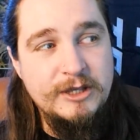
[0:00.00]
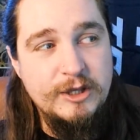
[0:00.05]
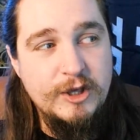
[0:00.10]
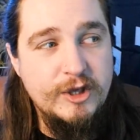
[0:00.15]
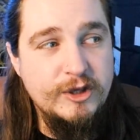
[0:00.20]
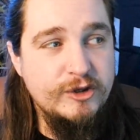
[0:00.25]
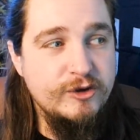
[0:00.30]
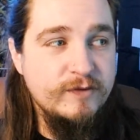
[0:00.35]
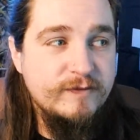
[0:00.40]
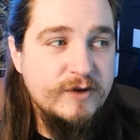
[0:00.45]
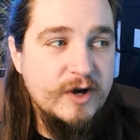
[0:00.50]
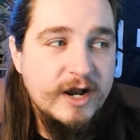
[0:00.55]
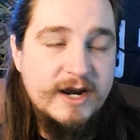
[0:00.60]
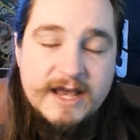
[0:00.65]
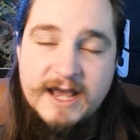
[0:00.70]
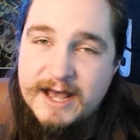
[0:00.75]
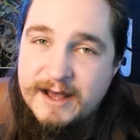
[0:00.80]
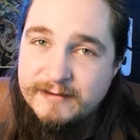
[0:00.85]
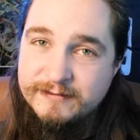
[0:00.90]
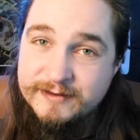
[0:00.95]
you've got to
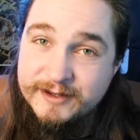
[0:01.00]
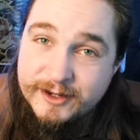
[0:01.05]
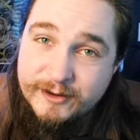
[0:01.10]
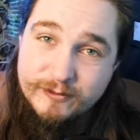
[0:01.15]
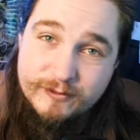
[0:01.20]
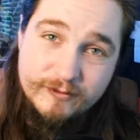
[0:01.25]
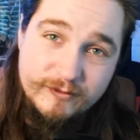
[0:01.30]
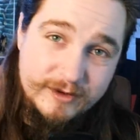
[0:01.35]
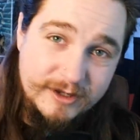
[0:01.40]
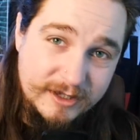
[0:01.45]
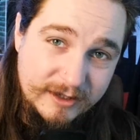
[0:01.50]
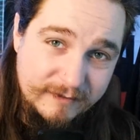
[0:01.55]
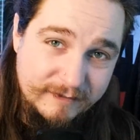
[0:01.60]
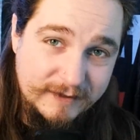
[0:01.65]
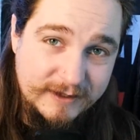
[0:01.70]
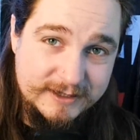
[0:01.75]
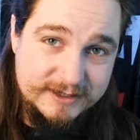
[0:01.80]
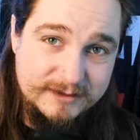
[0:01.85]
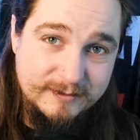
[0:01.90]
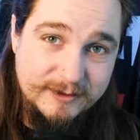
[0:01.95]
have, like, really
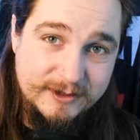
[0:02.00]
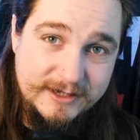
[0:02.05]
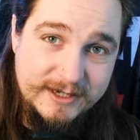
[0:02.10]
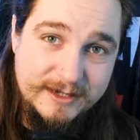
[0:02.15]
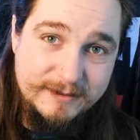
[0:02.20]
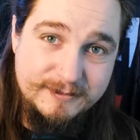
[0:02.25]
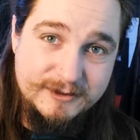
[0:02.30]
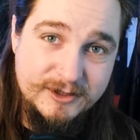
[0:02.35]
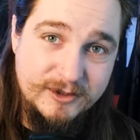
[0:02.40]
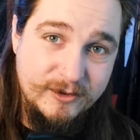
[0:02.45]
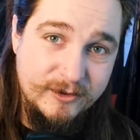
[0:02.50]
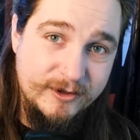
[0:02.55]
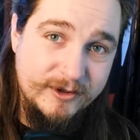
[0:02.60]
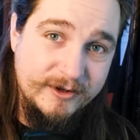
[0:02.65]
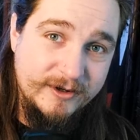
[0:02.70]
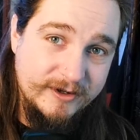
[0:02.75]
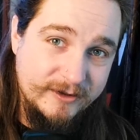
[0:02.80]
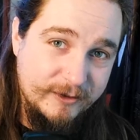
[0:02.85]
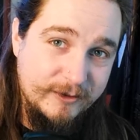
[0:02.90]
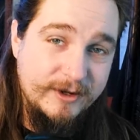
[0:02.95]
flexible hips in order
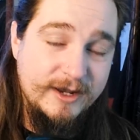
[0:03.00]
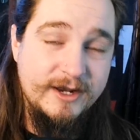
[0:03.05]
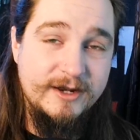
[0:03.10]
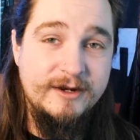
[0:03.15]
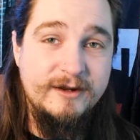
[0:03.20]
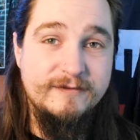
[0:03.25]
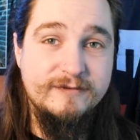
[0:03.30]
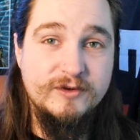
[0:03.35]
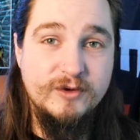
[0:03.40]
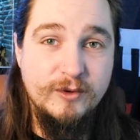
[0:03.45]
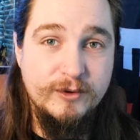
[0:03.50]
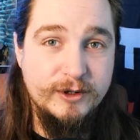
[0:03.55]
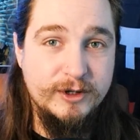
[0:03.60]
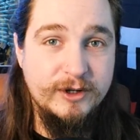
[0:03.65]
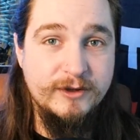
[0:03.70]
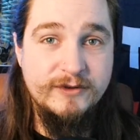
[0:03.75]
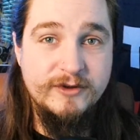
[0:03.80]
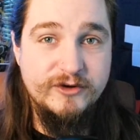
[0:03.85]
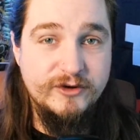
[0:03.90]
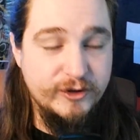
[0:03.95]
to create enough torque
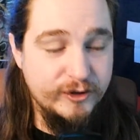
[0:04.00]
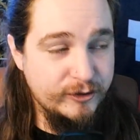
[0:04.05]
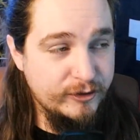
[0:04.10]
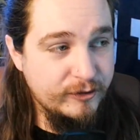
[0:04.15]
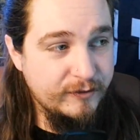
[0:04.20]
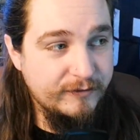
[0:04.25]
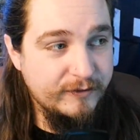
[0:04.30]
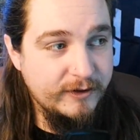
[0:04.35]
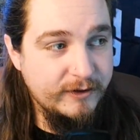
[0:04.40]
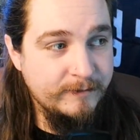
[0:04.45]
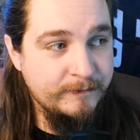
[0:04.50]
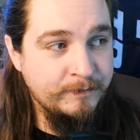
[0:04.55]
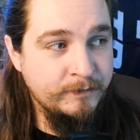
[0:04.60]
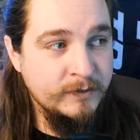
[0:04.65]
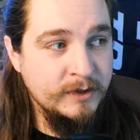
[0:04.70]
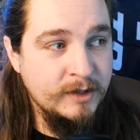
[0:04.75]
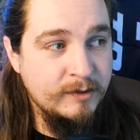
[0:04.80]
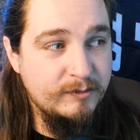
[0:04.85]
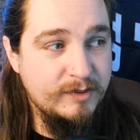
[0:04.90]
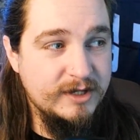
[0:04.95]
on the turnover,
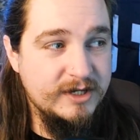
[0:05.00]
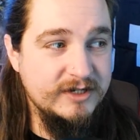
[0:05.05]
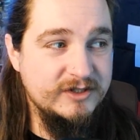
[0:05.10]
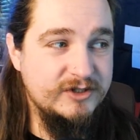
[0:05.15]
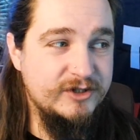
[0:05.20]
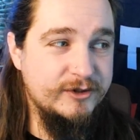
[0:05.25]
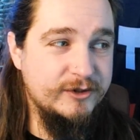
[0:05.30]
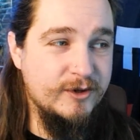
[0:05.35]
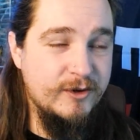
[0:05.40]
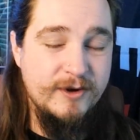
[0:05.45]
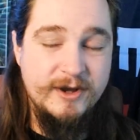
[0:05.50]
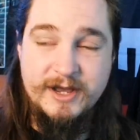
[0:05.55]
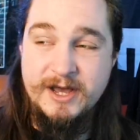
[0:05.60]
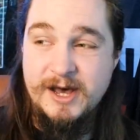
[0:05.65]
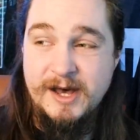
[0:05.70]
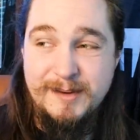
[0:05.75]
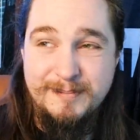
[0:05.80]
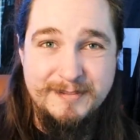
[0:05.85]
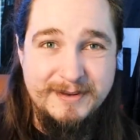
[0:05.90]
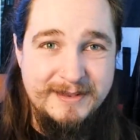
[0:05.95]
because you're going
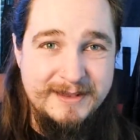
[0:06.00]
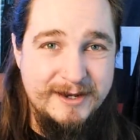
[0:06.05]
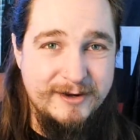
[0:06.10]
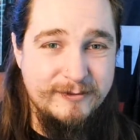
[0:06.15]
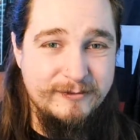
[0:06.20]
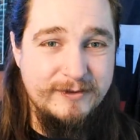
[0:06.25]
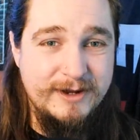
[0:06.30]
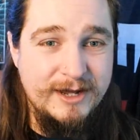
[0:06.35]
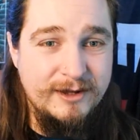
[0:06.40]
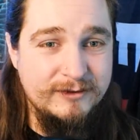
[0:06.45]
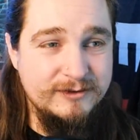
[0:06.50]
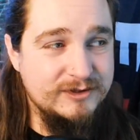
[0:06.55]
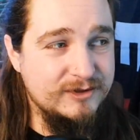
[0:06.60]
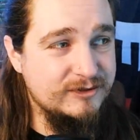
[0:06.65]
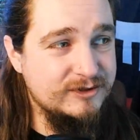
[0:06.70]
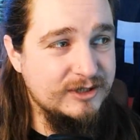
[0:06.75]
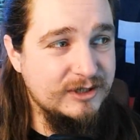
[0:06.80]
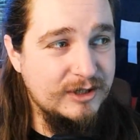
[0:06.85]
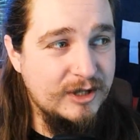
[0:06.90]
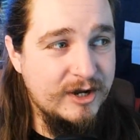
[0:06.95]
up and then around, so
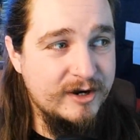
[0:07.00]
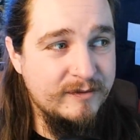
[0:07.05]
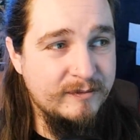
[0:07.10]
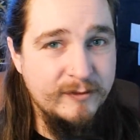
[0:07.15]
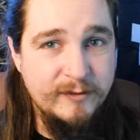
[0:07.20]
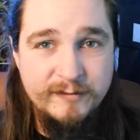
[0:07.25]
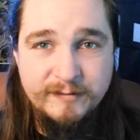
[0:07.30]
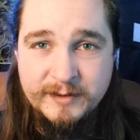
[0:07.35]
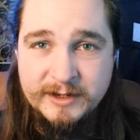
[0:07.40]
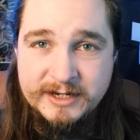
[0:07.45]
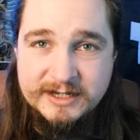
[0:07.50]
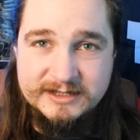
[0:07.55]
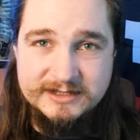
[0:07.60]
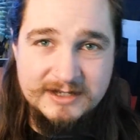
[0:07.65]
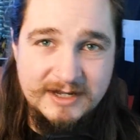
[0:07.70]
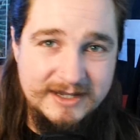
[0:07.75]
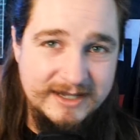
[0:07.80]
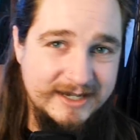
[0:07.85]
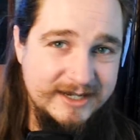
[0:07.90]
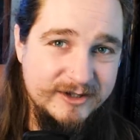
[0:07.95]
it's a lot of movement. It's
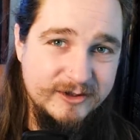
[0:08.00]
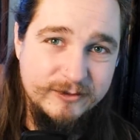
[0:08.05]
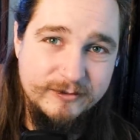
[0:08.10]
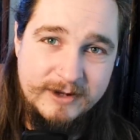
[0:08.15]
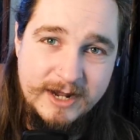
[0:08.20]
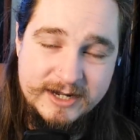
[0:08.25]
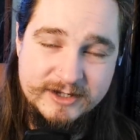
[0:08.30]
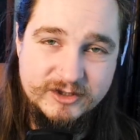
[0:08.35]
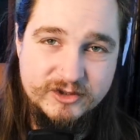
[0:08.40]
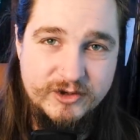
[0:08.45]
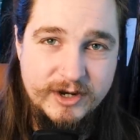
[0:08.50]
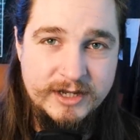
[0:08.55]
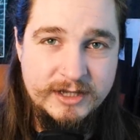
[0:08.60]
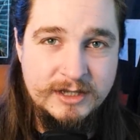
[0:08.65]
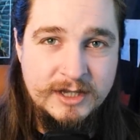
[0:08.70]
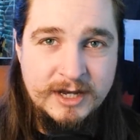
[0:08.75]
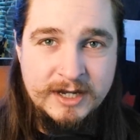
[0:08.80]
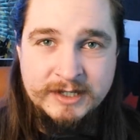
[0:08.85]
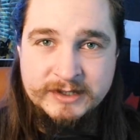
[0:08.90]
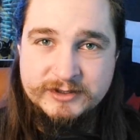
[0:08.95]
not like a direct straight
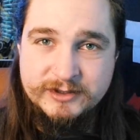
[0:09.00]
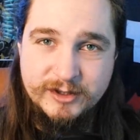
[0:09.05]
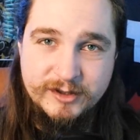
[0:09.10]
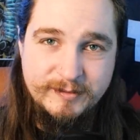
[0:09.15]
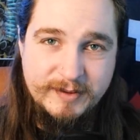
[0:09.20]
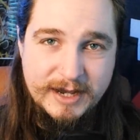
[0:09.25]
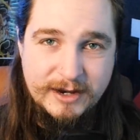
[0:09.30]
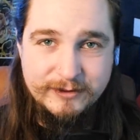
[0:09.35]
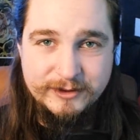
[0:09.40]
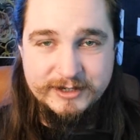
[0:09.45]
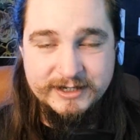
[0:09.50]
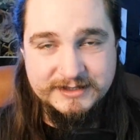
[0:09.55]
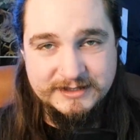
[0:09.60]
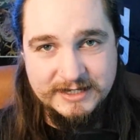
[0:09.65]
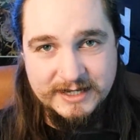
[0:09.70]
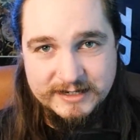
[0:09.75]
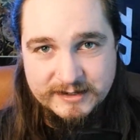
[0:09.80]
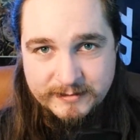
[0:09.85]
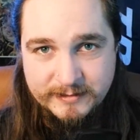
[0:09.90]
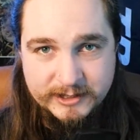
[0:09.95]
line, so the power does
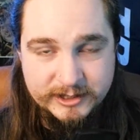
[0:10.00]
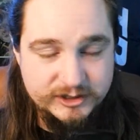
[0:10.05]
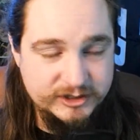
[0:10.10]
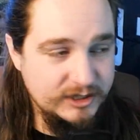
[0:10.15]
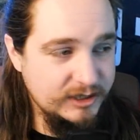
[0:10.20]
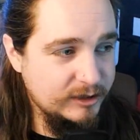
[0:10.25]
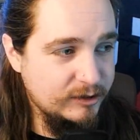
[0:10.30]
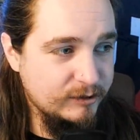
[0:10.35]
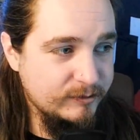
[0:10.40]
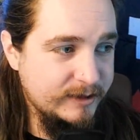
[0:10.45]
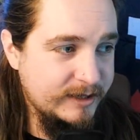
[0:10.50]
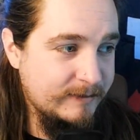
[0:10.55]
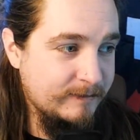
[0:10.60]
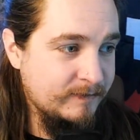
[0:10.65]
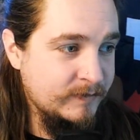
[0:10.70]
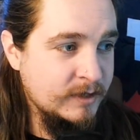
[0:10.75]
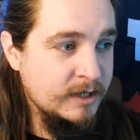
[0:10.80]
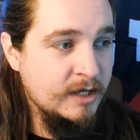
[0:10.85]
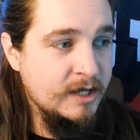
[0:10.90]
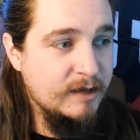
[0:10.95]
get diminished a little bit.
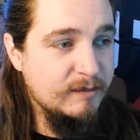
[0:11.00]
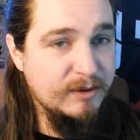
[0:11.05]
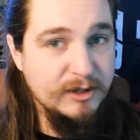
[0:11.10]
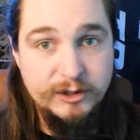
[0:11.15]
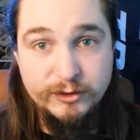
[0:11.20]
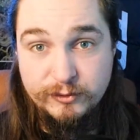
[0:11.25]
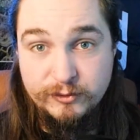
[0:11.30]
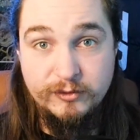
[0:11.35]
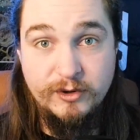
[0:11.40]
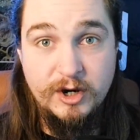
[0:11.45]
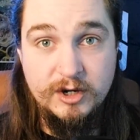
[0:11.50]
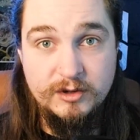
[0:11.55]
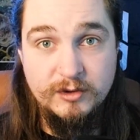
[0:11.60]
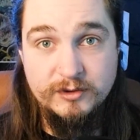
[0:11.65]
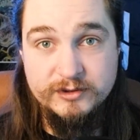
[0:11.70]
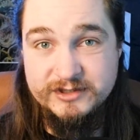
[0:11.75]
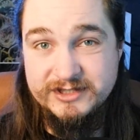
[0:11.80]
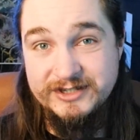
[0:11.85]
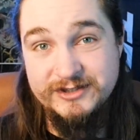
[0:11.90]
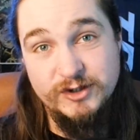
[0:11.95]
But Luke
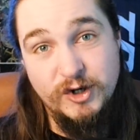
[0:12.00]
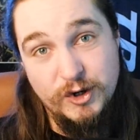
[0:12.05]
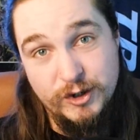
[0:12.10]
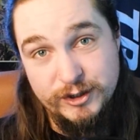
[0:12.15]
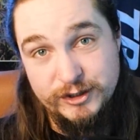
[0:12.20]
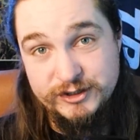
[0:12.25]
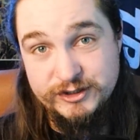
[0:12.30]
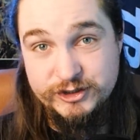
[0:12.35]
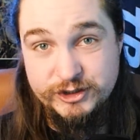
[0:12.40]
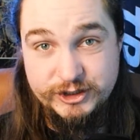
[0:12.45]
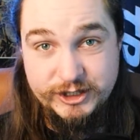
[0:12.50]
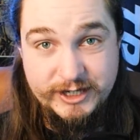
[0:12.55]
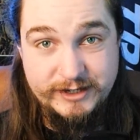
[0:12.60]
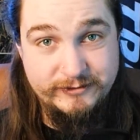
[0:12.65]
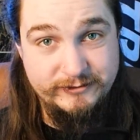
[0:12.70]
Rockhold's is hard as shit,